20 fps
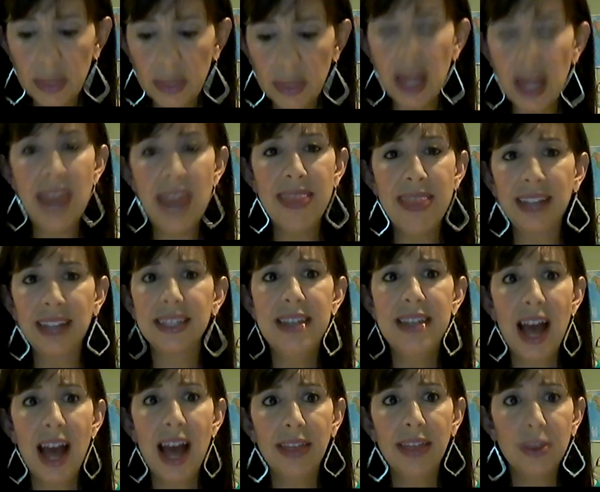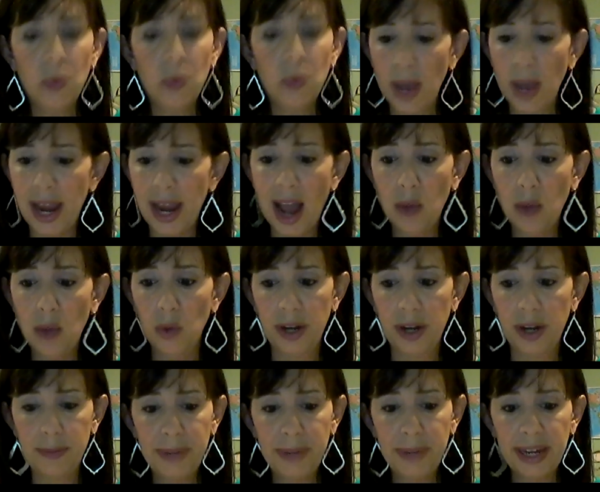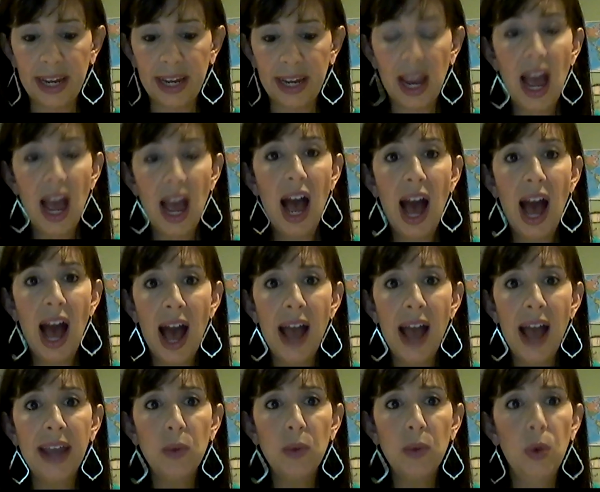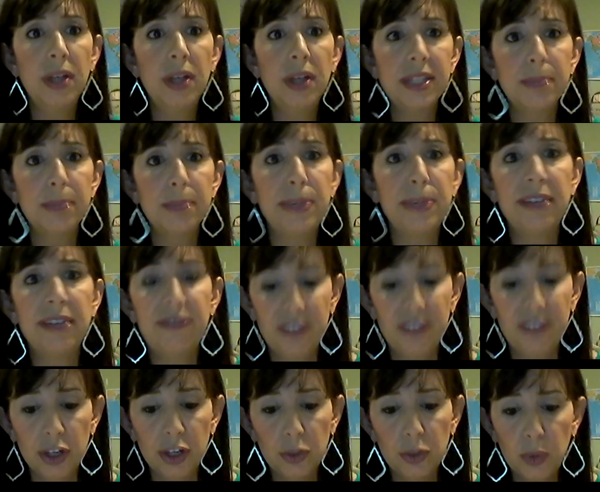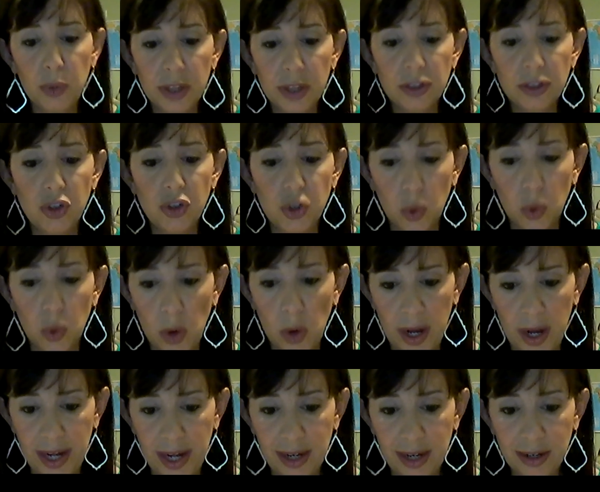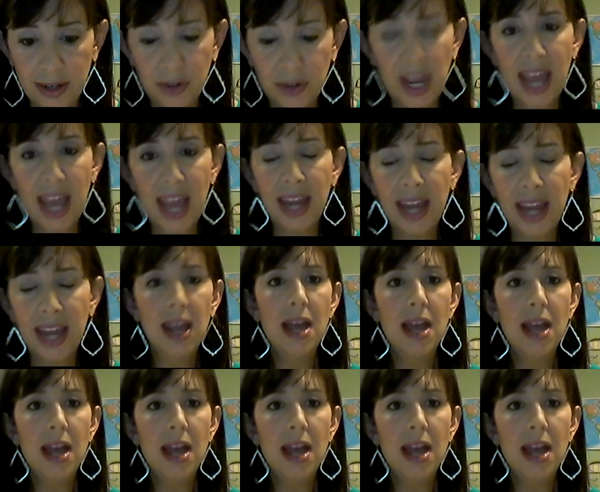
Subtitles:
And that's not the way I want to be. I want to be filled with joy, okay?